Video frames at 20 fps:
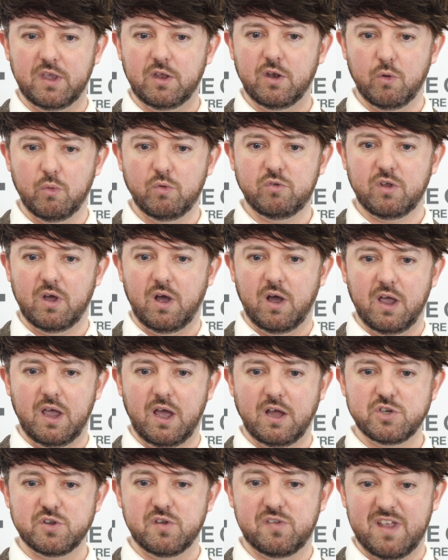You know,
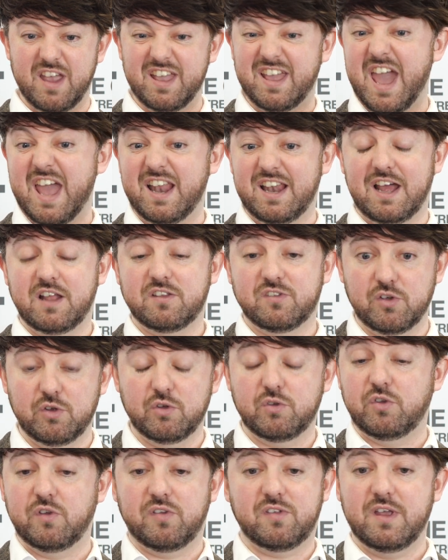I just, again, had
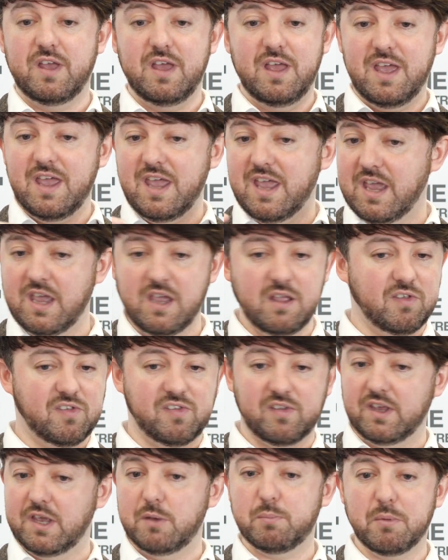to just eat,
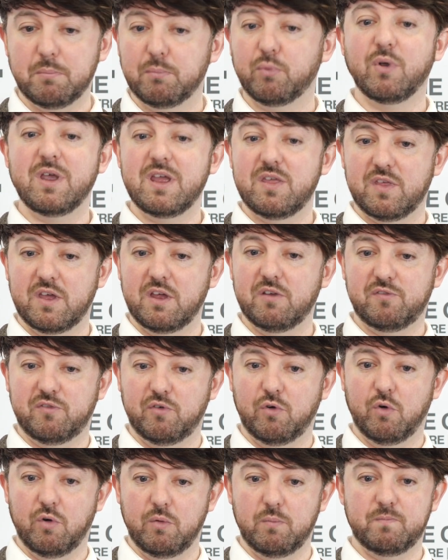sleep and breathe it
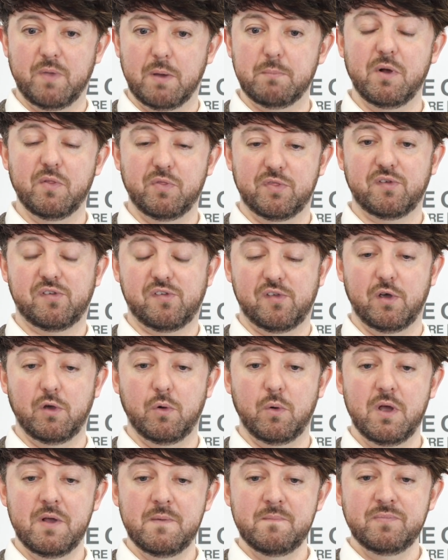for a month or so.